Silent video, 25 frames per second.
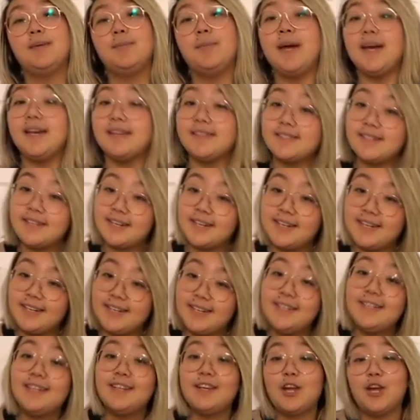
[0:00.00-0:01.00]
Past
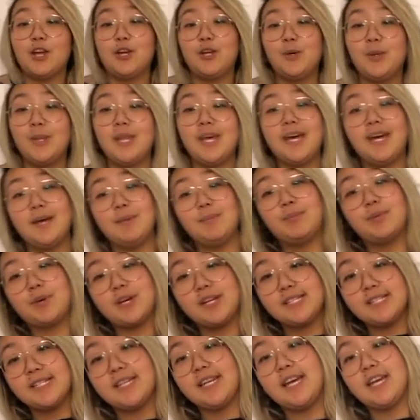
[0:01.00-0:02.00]
Heidi did not know that.
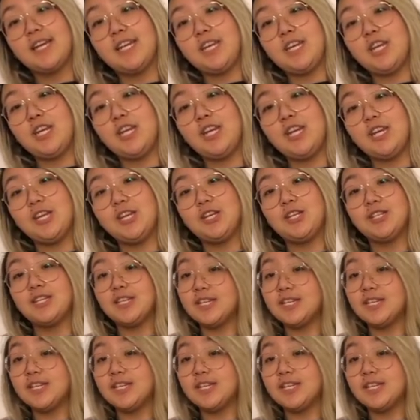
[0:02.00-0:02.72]
Present Heidi